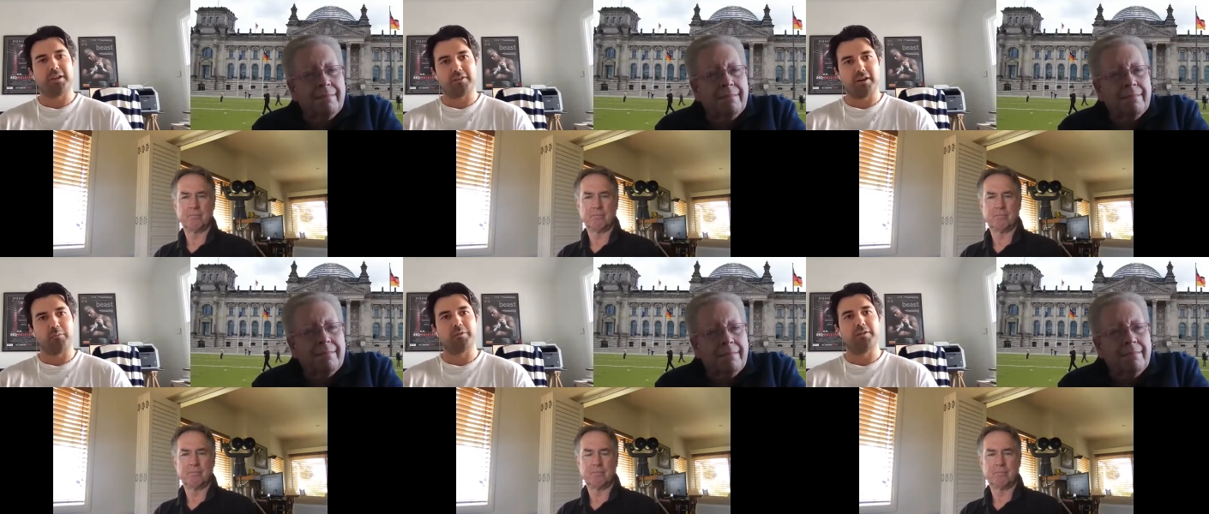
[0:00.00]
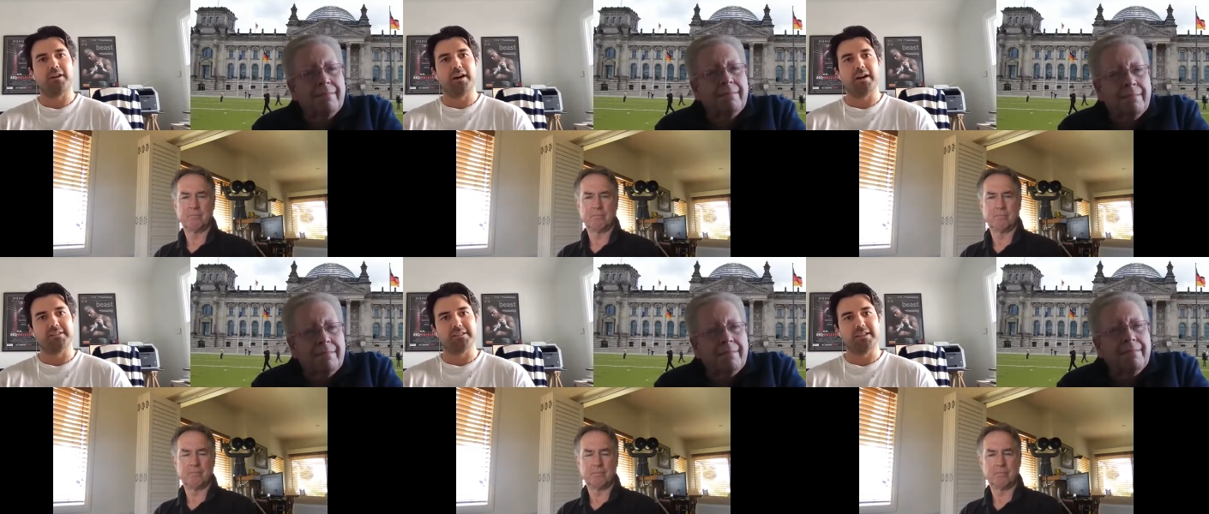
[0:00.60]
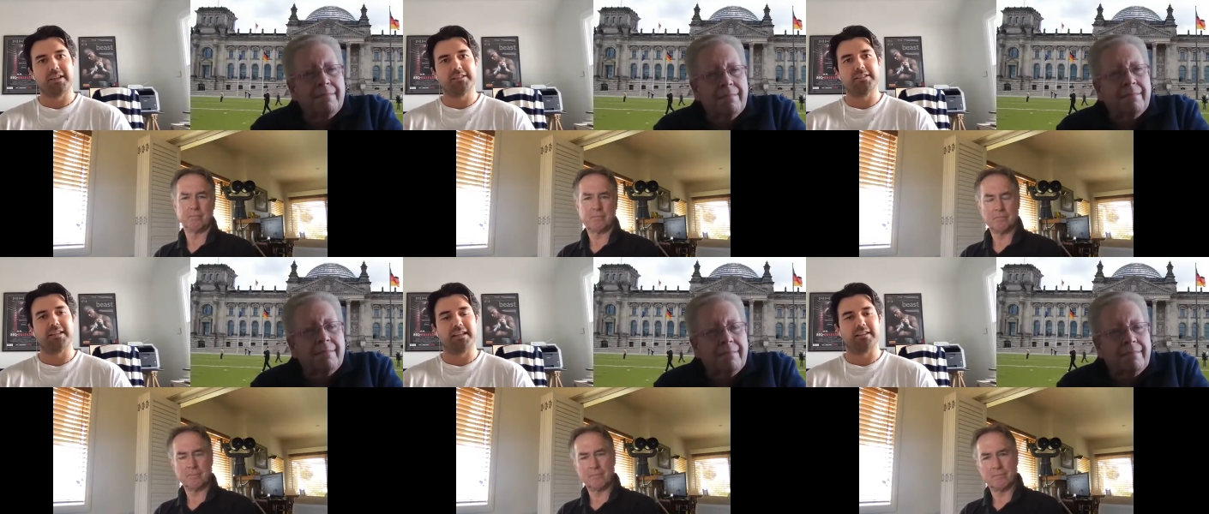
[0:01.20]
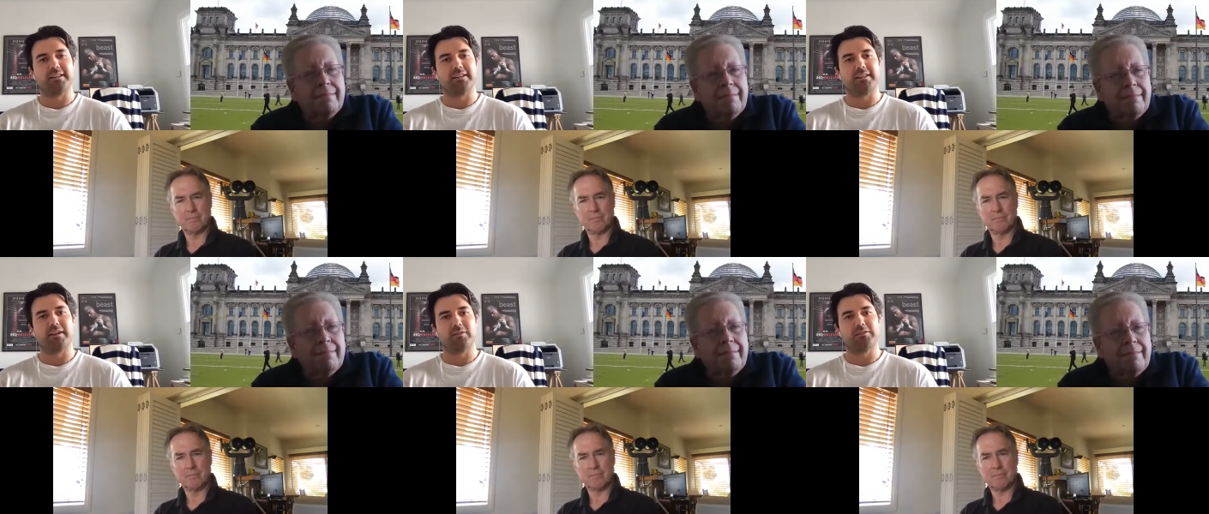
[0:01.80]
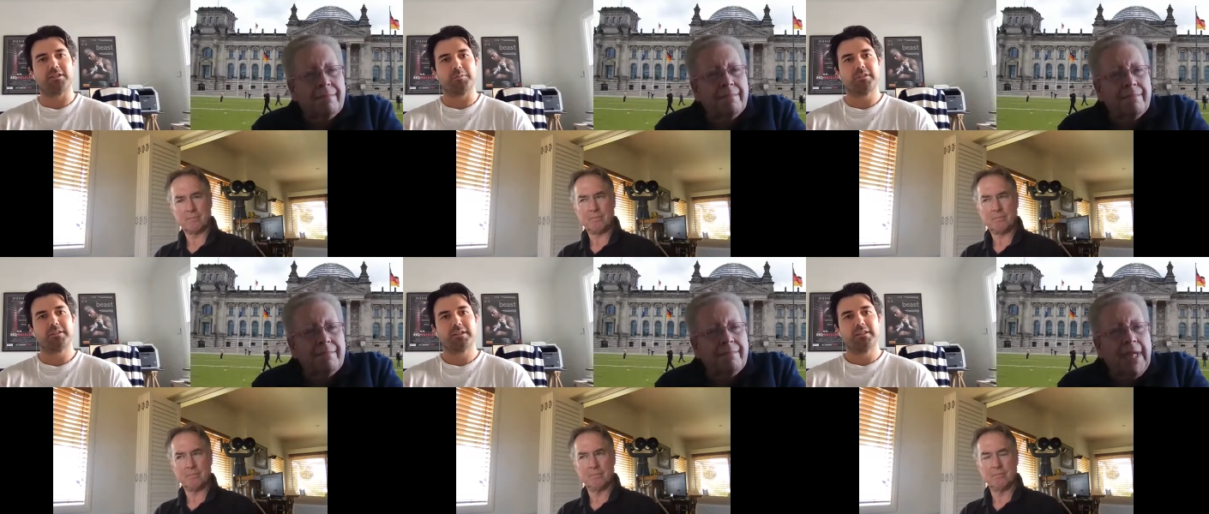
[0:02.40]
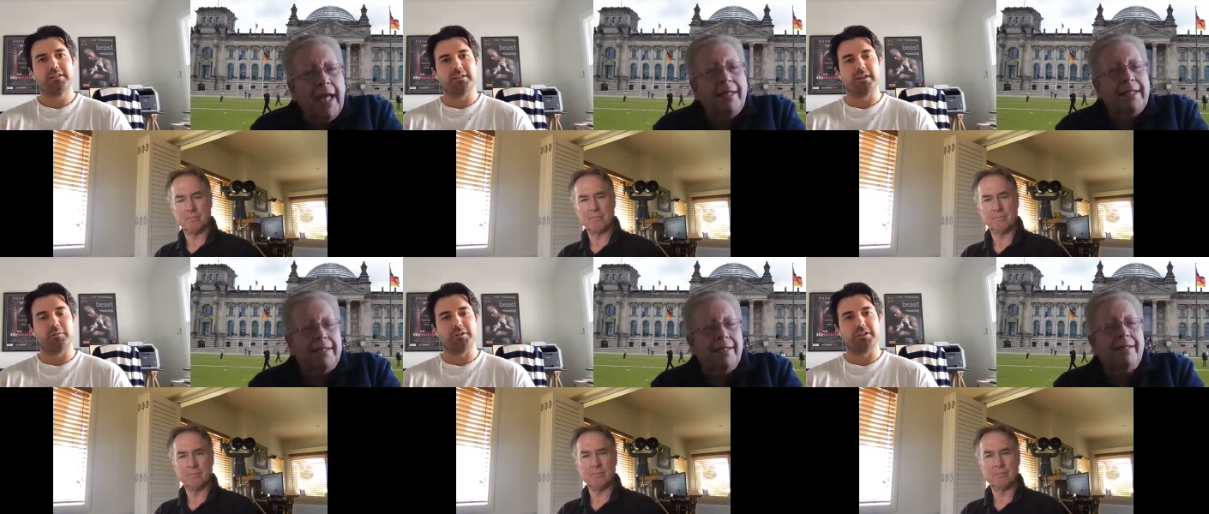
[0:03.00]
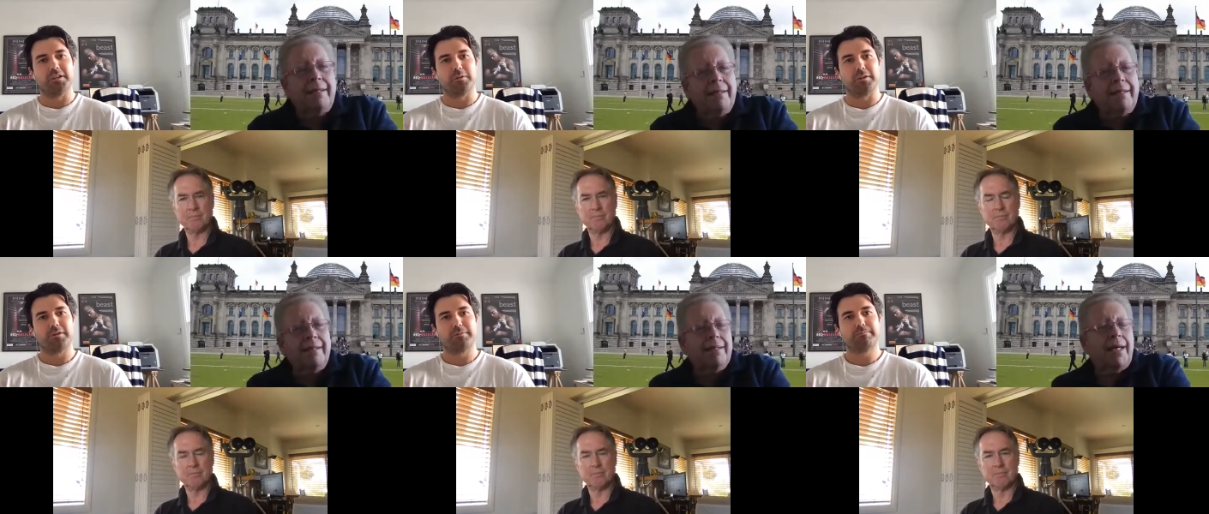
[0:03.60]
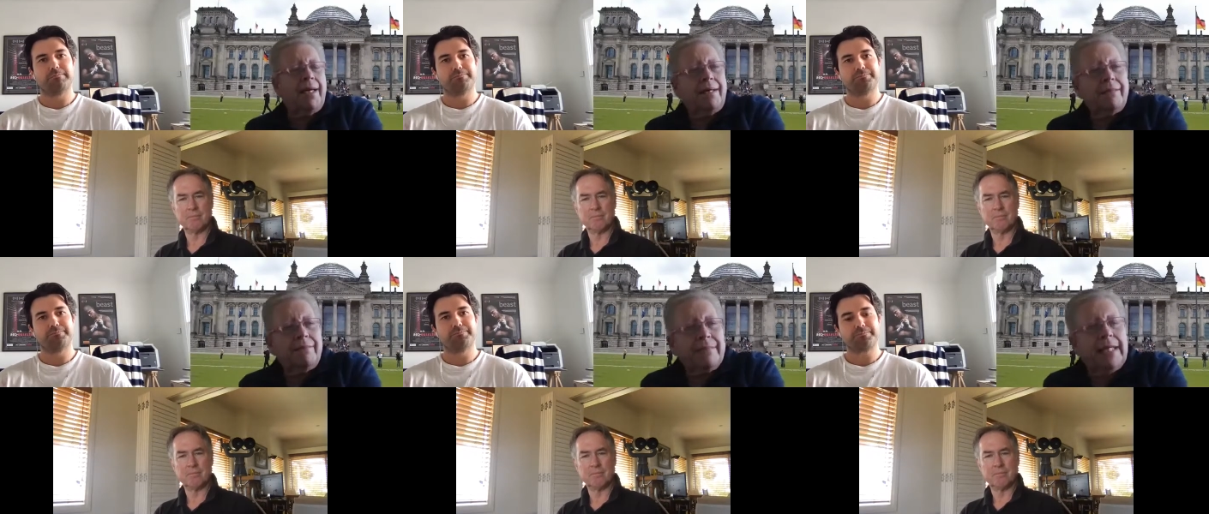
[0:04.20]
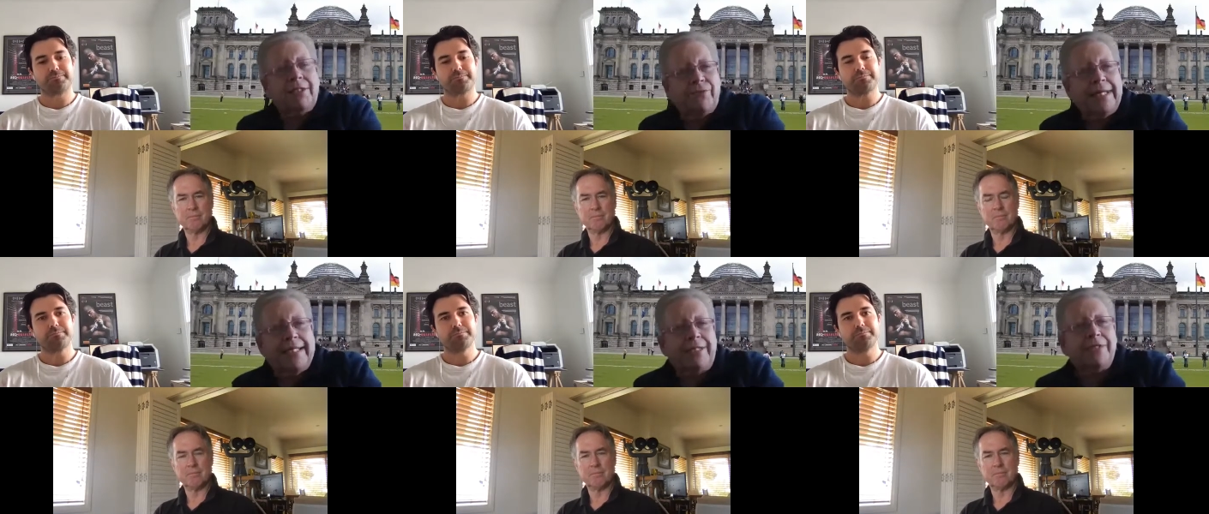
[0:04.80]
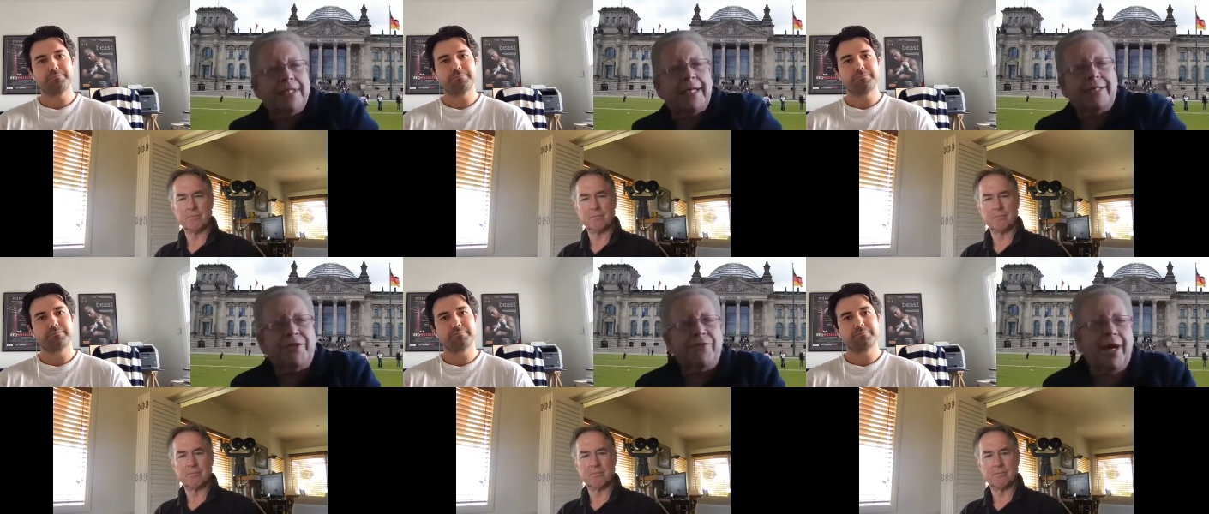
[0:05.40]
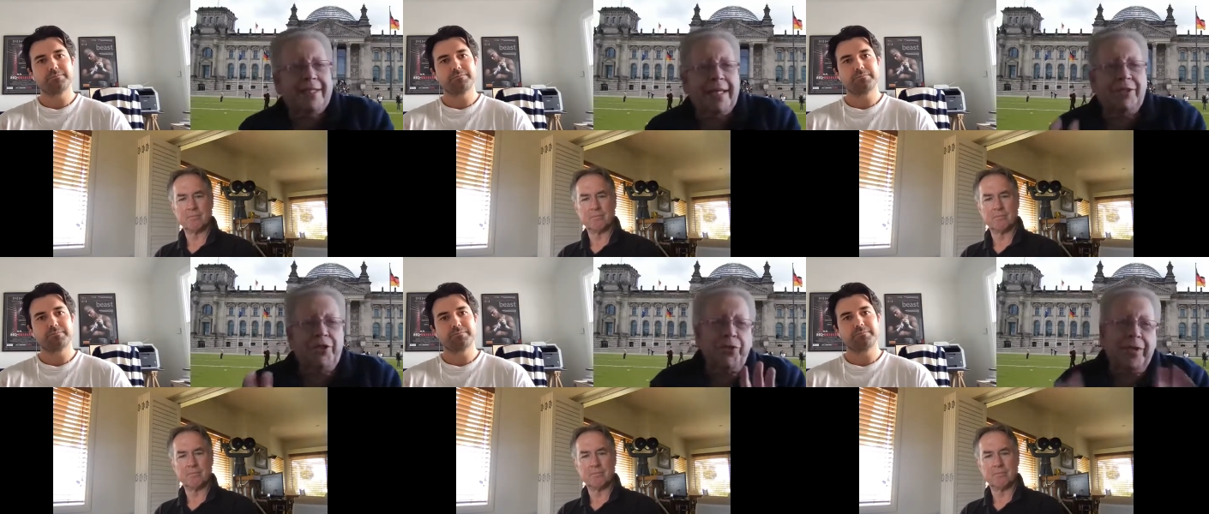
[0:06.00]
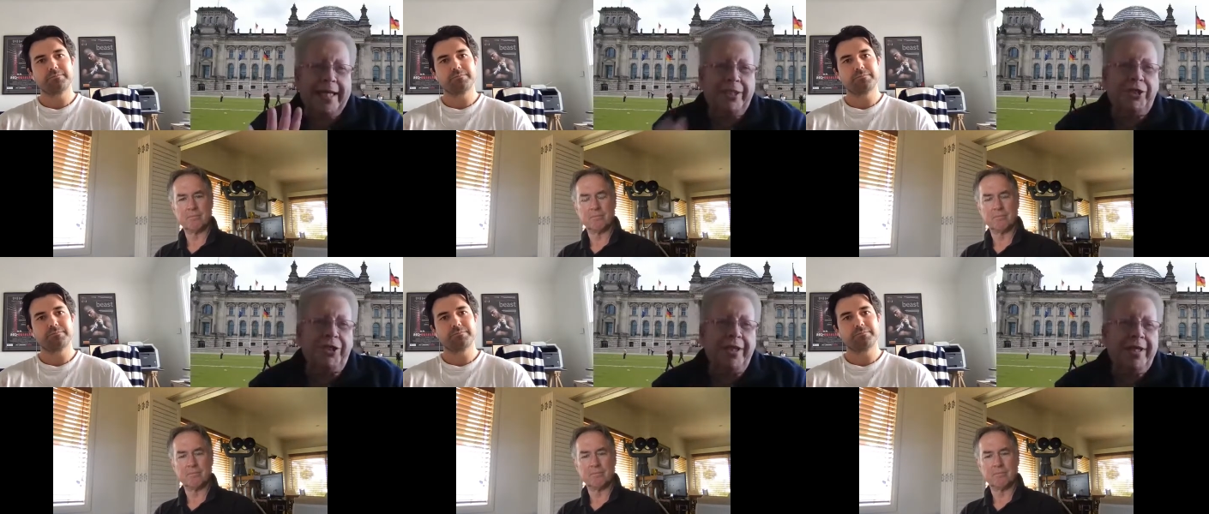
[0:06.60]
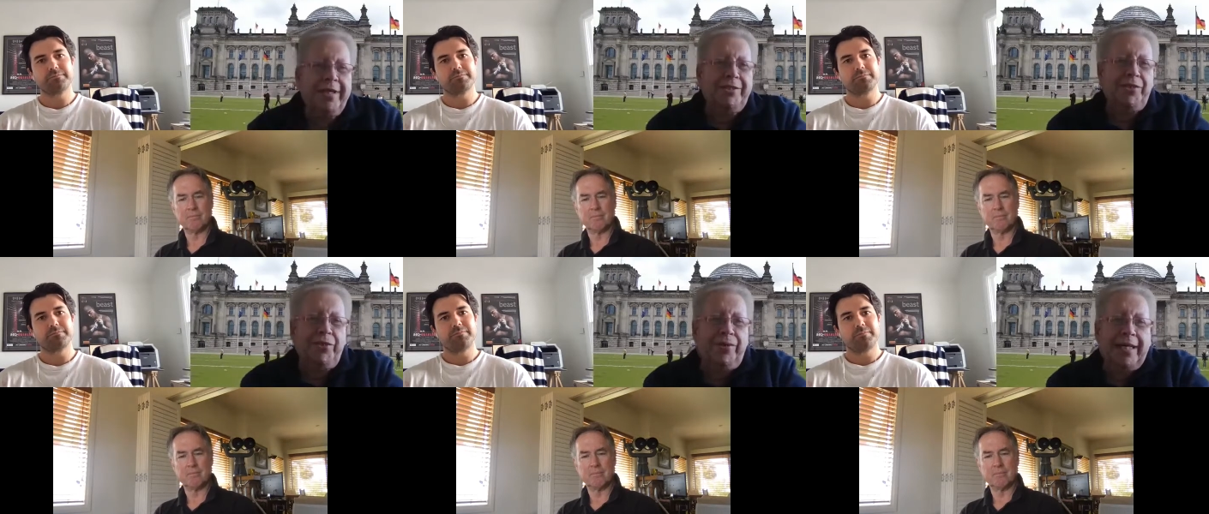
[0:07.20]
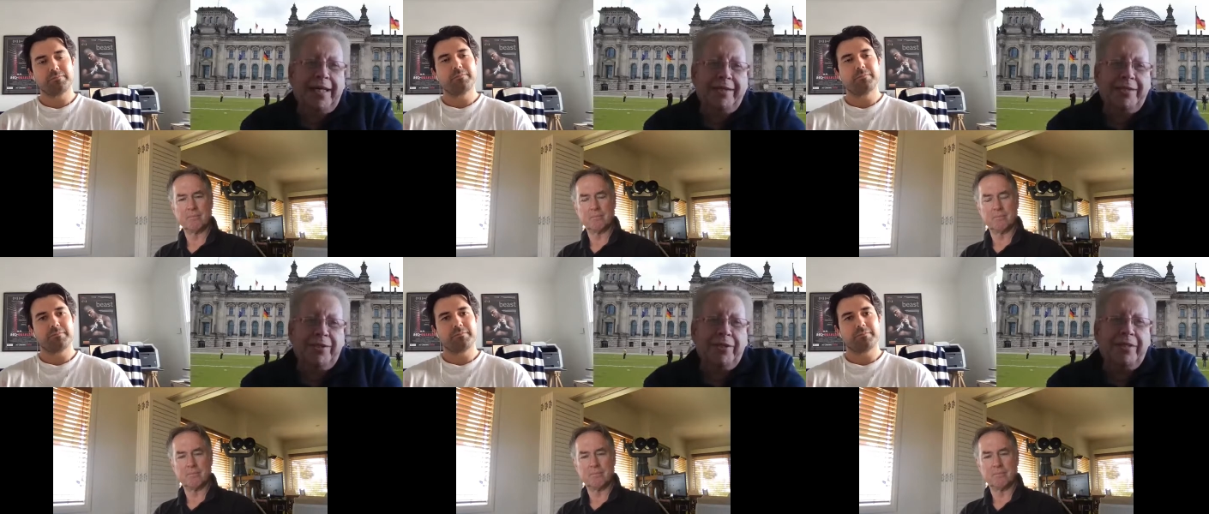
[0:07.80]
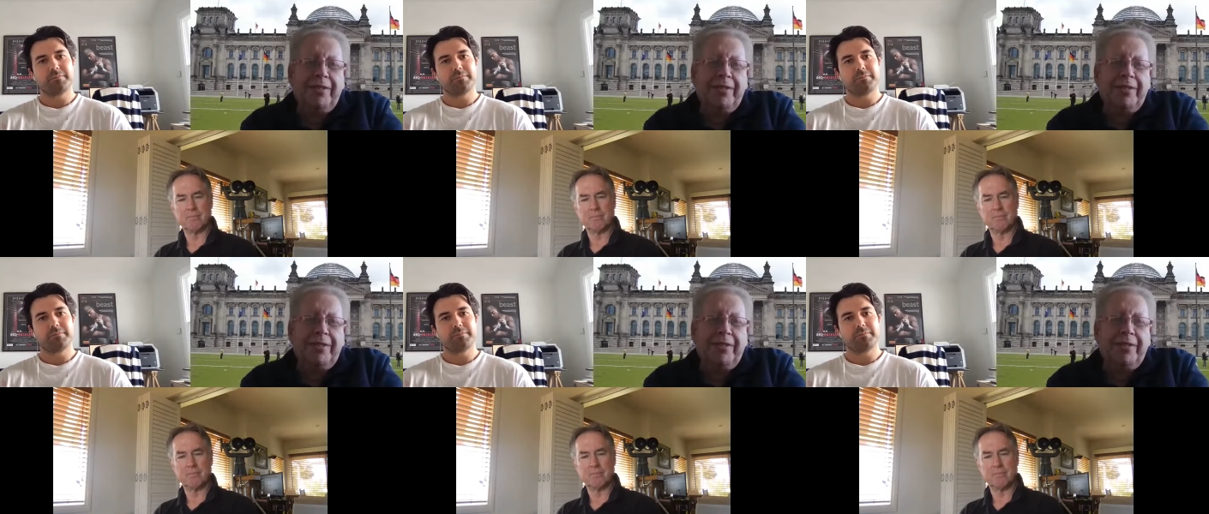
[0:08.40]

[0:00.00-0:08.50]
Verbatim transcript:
Speaker 1: of time with the guys and understanding that concept that they were dealing with.
Speaker 2: Yeah, that is really interesting, and you're right. That dual edge to uh, to